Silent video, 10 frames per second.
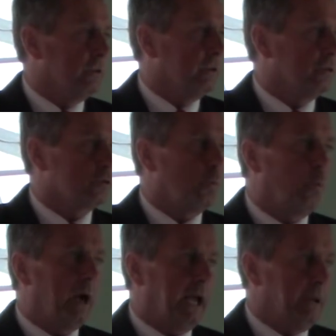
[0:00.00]
there's
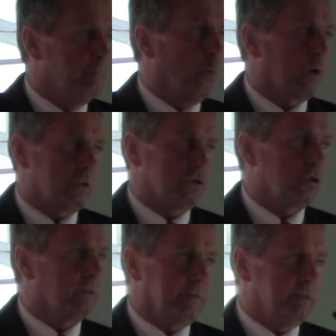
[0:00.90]
way more
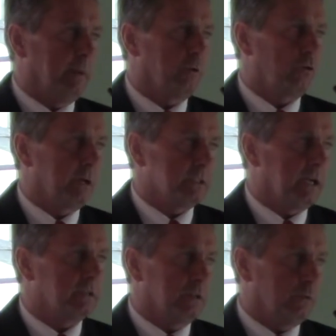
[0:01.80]
conservative Democrats
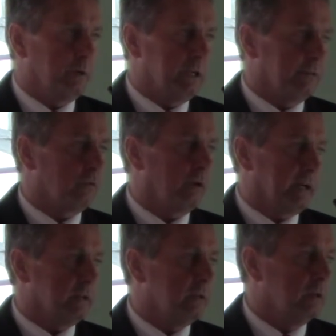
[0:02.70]
out there than we give
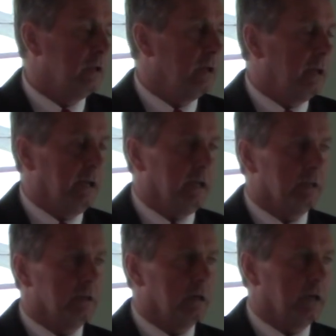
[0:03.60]
credit.
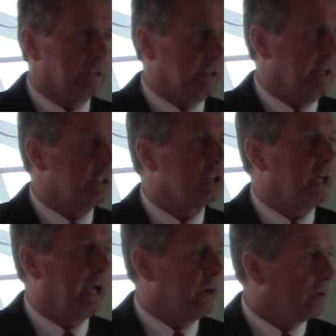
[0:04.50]
And as an
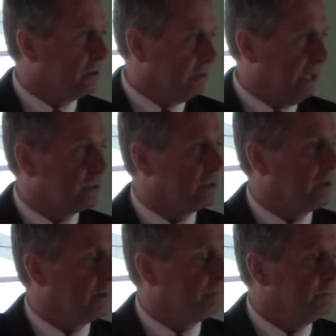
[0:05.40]
educator, that's
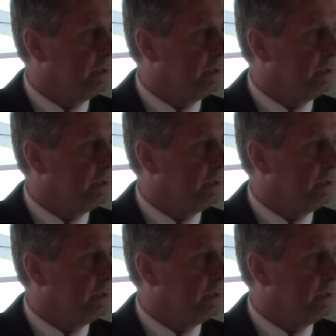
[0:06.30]
a